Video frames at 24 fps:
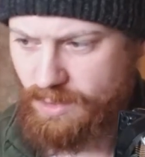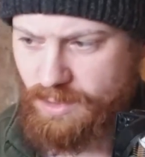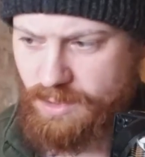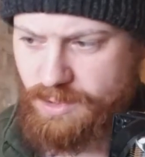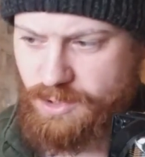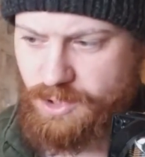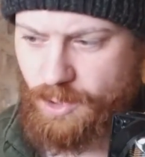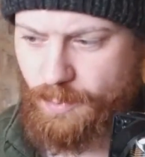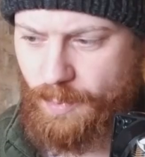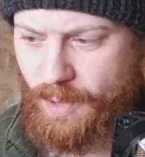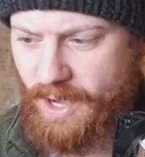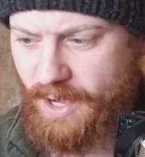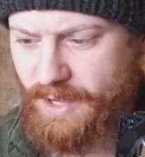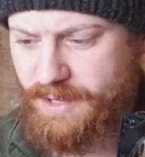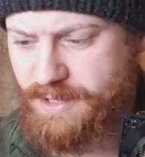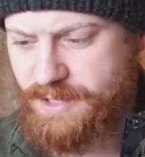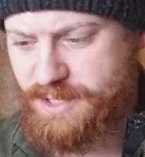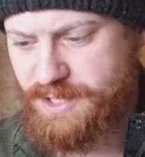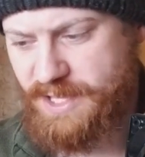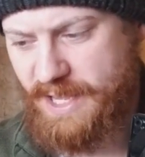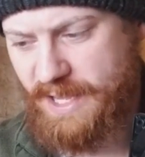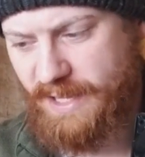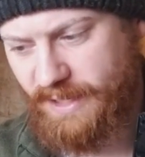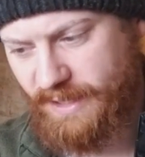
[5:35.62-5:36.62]
So my
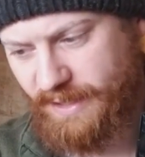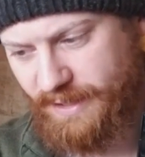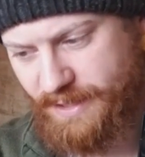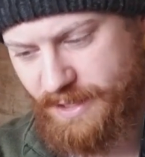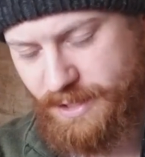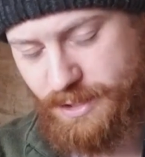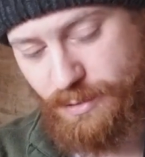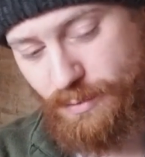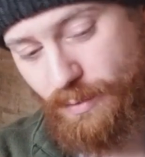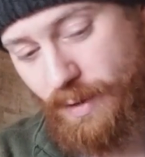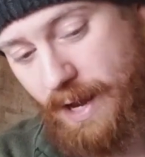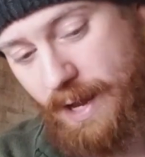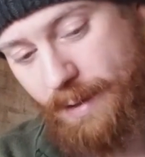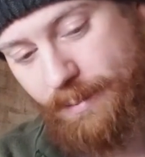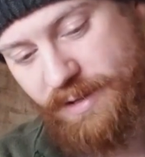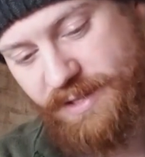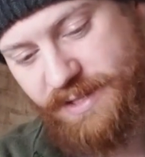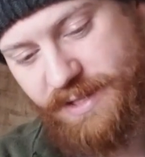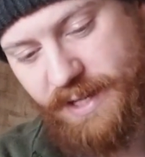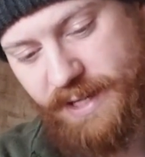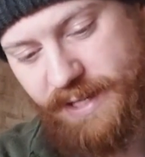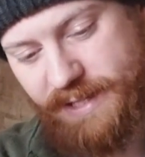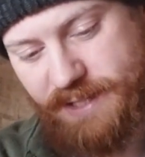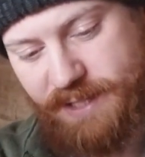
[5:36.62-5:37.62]
understanding on this RAM is
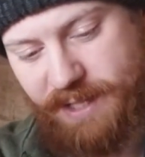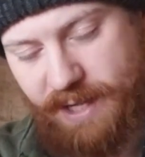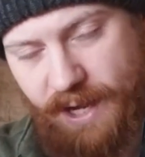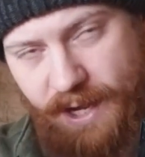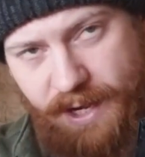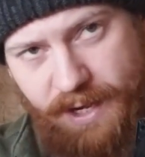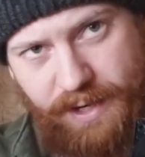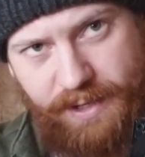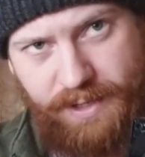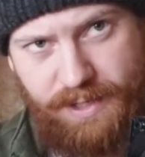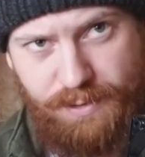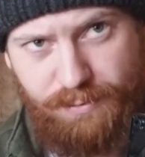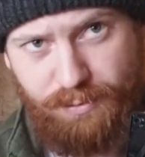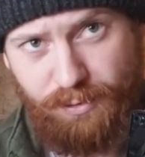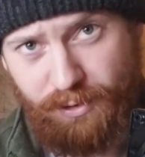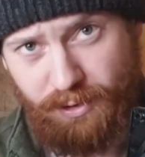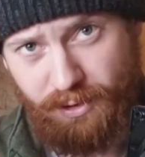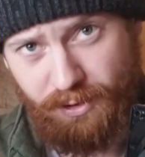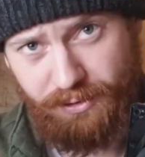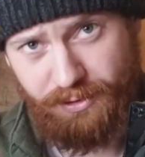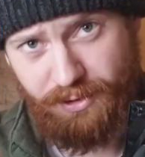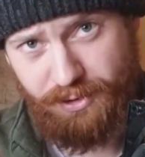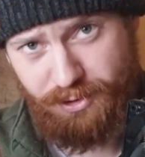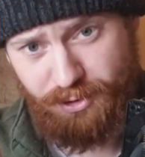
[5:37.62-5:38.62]
that it's kind of
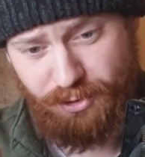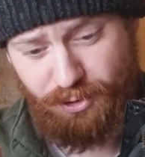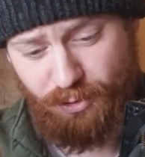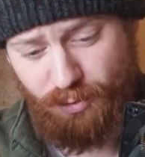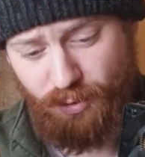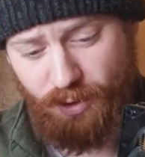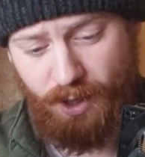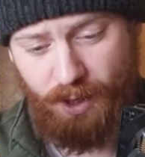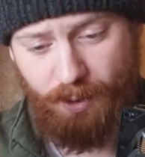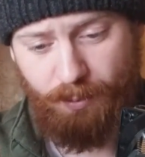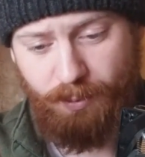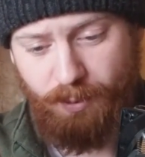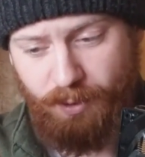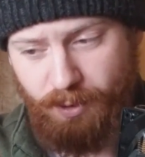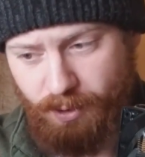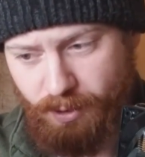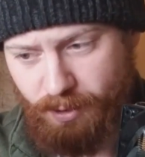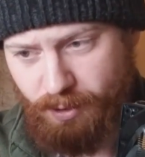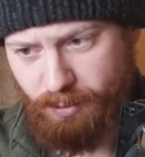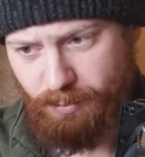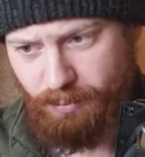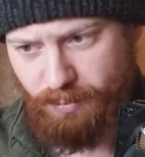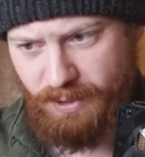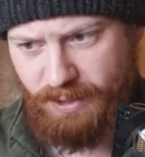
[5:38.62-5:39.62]
difficult to screw up
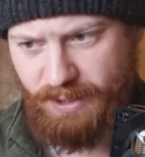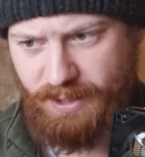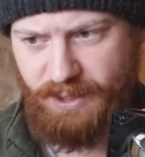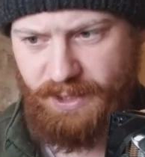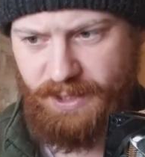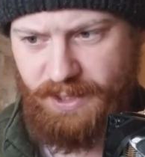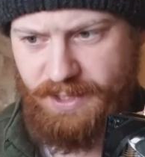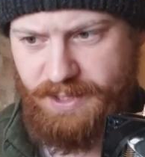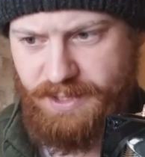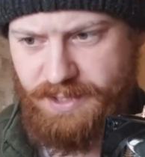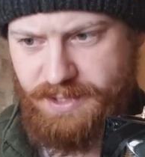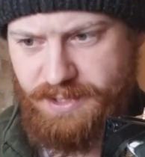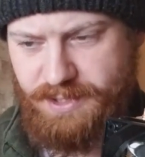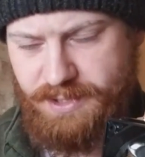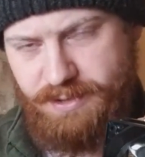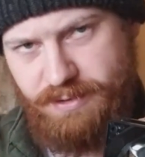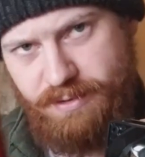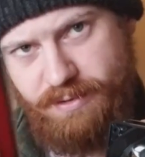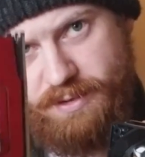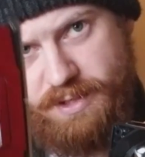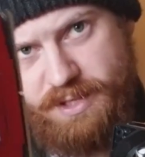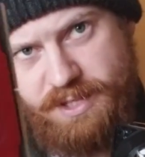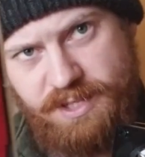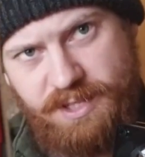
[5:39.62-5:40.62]

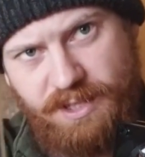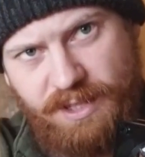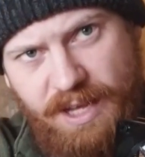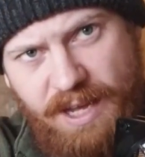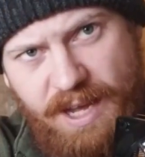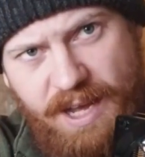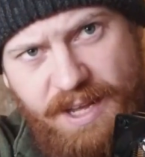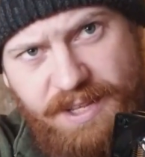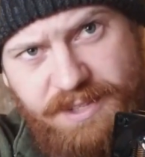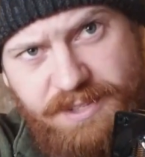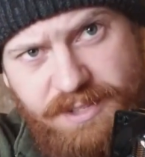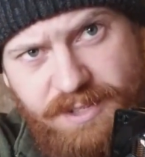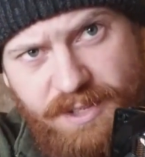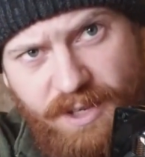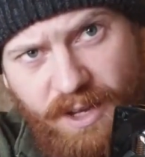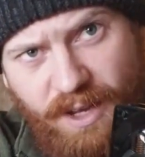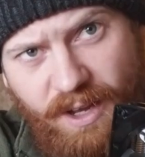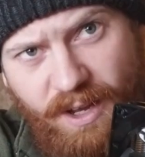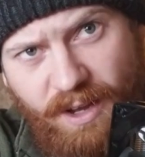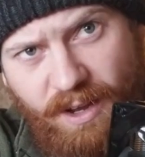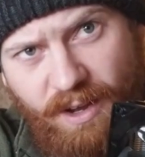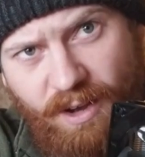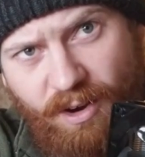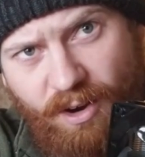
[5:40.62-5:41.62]
because the slots
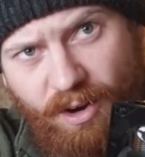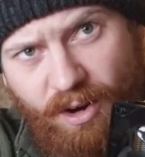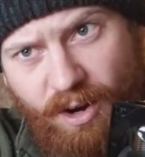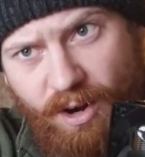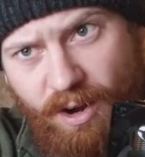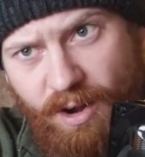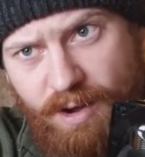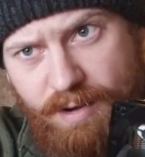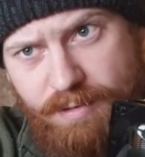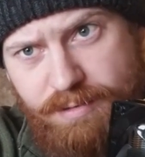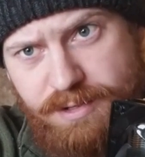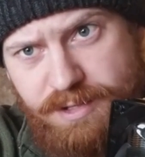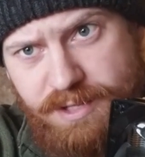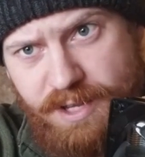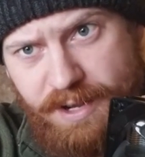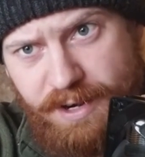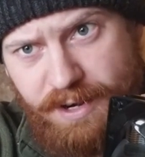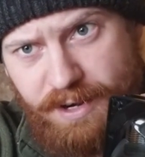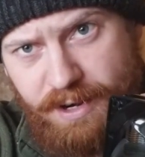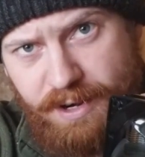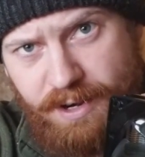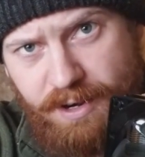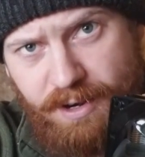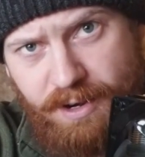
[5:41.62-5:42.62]
are off
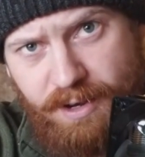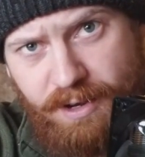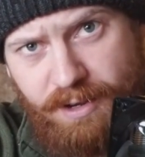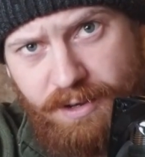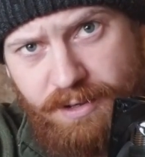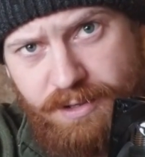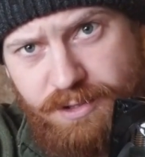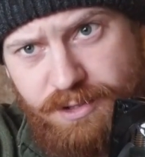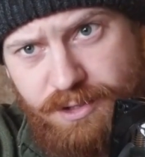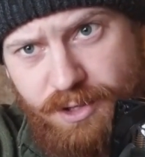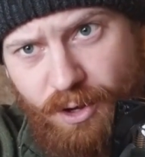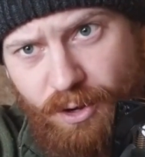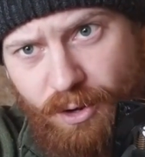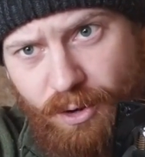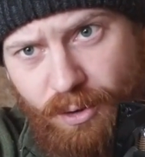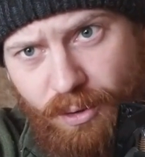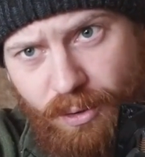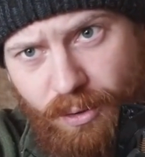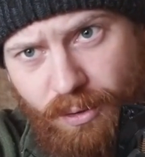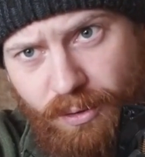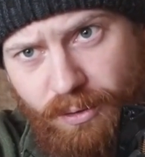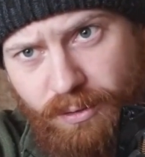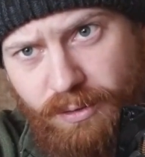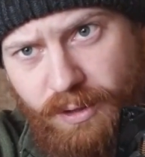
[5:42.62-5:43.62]
center,
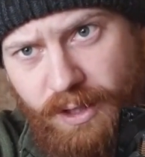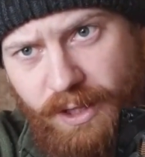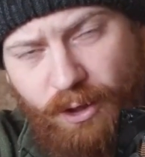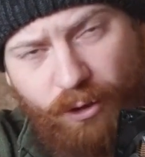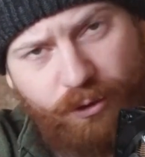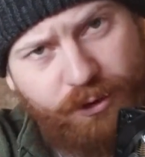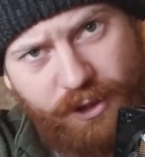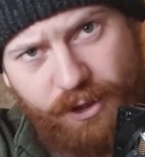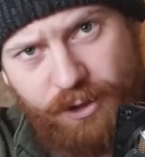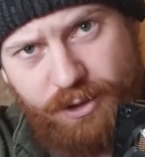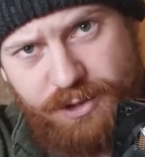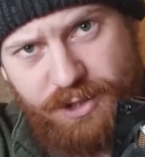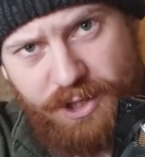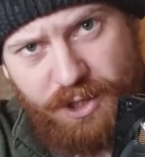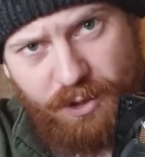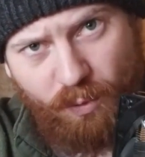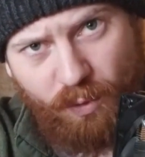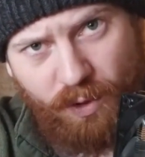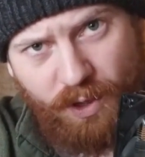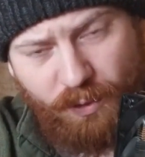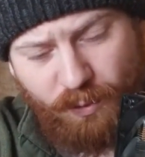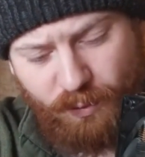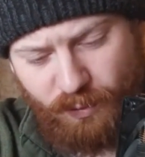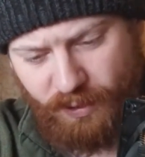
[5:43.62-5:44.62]
so it only goes in
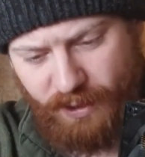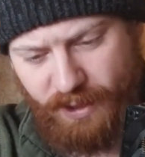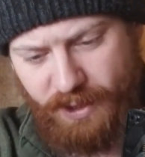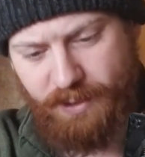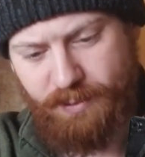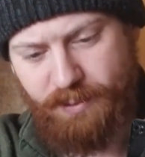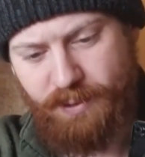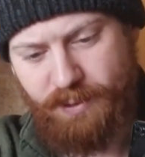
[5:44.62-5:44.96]
one way.